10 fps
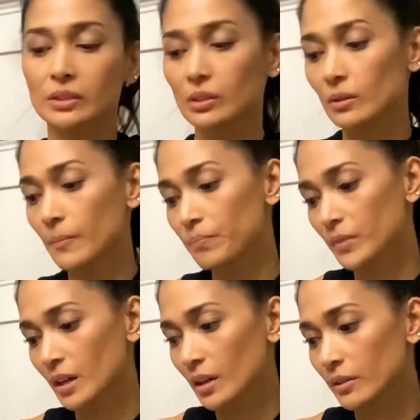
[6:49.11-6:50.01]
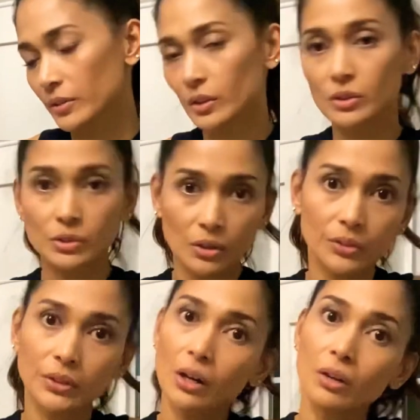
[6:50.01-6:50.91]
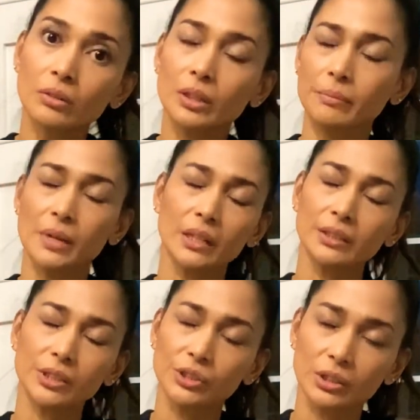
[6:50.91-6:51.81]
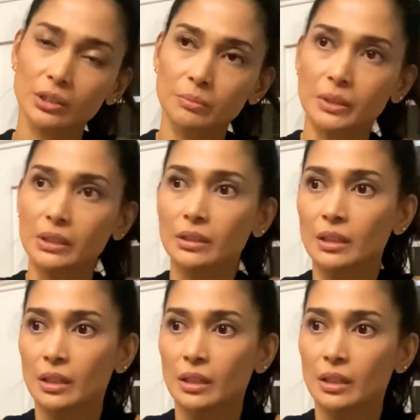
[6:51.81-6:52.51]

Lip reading: So for those who don't know, I'm not a teacher, but